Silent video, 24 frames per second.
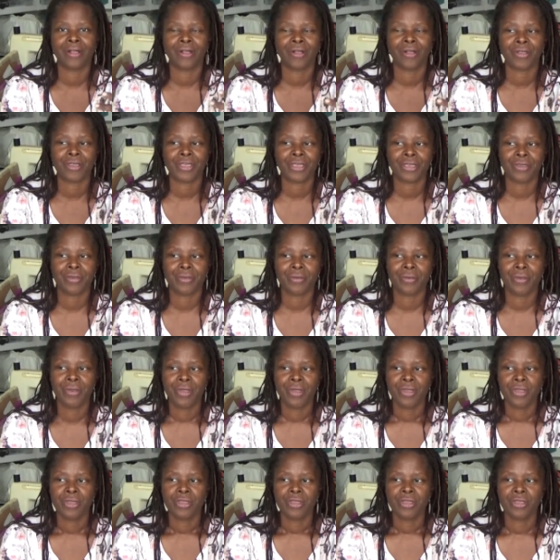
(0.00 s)
Are you,
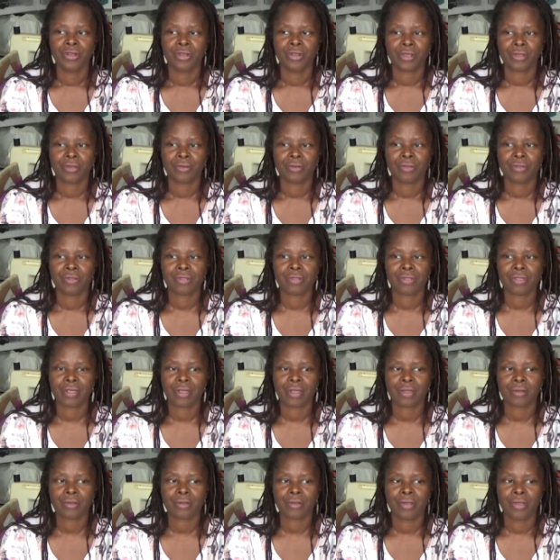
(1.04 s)
you know,
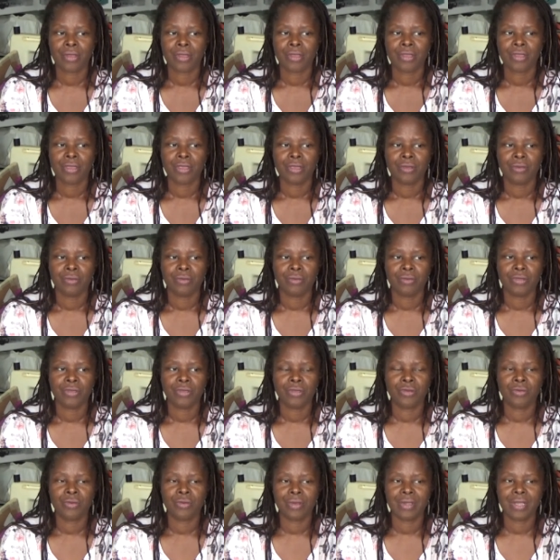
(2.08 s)
so you
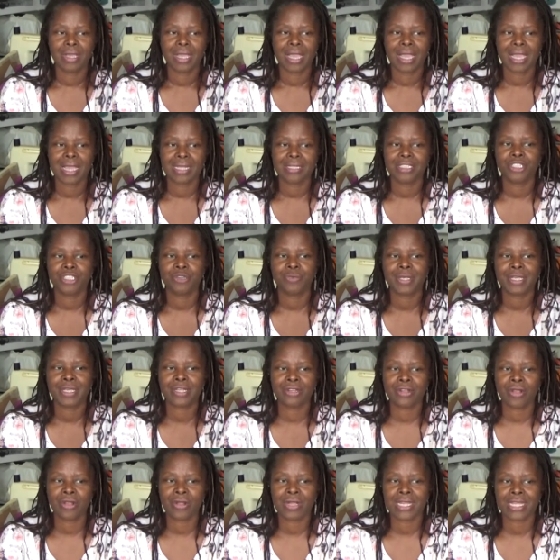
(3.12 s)
had to
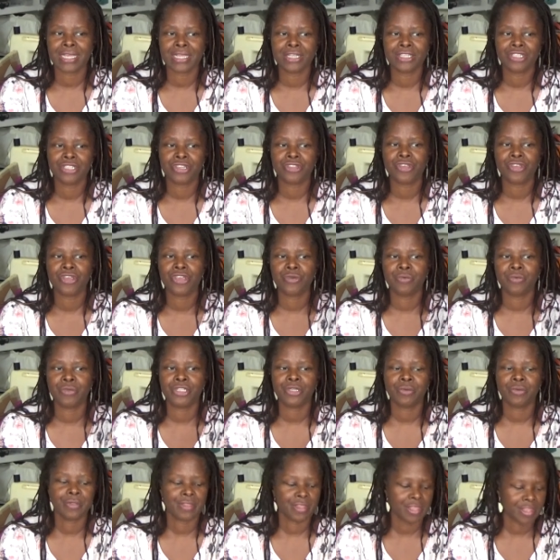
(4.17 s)
acknowledge that you were
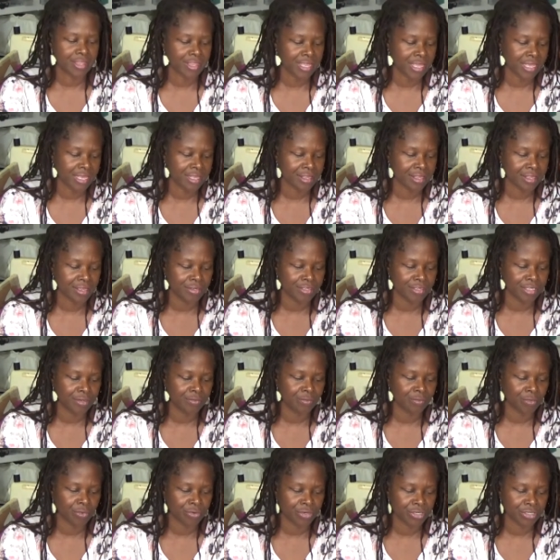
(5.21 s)
doing the things that you
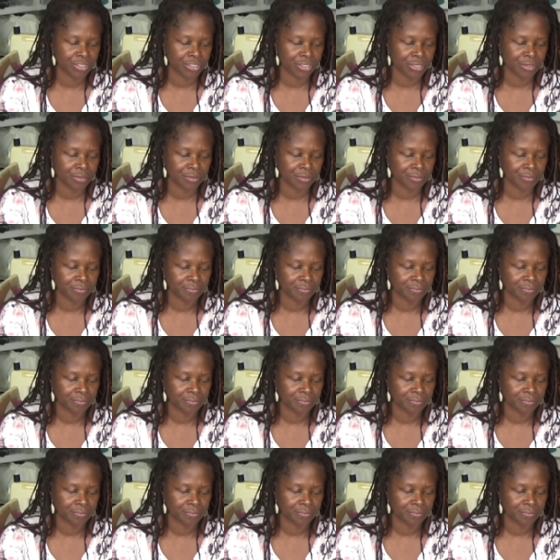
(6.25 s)
didn't want to do.